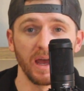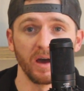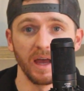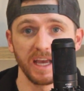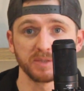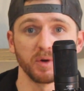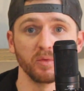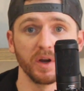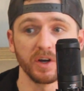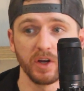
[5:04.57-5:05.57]
uh, expert
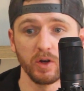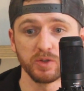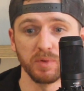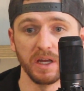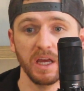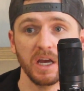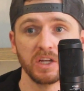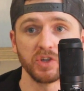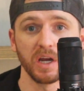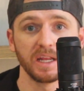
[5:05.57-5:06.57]
runner coach, but
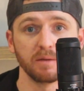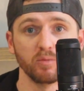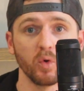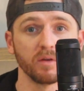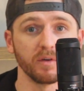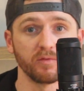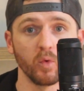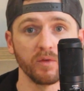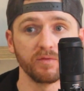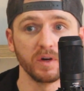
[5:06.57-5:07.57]
trying to hit more of a
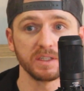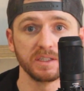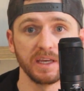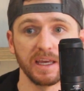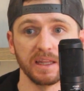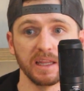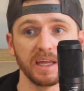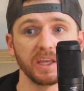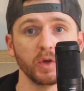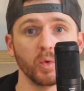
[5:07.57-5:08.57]
forefoot and
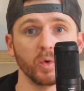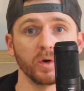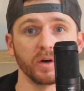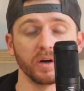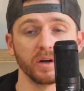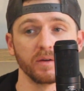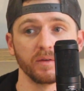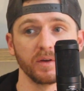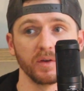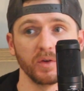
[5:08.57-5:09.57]
letting your
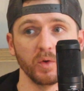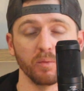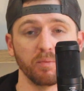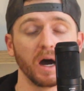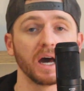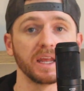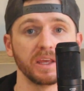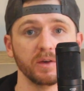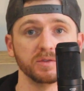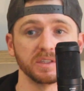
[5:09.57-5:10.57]
your body
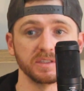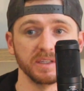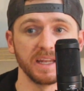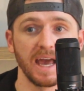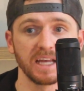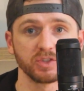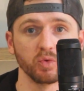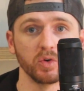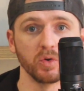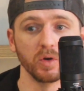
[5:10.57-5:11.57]
use its
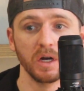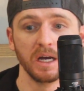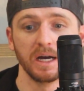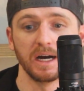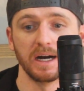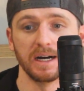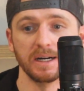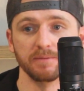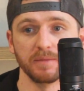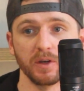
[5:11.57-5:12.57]
natural
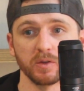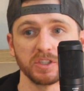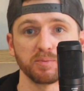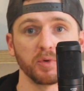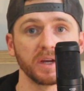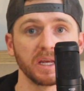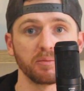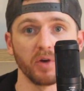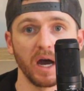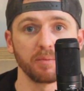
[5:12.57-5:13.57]
um, you know spring
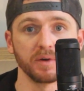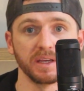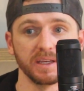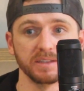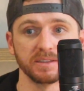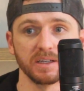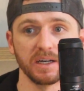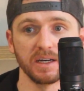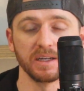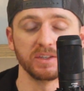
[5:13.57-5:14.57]
properties
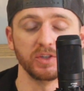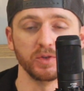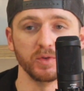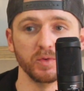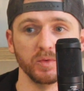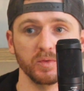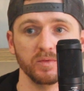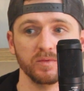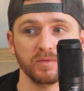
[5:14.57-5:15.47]
uh, to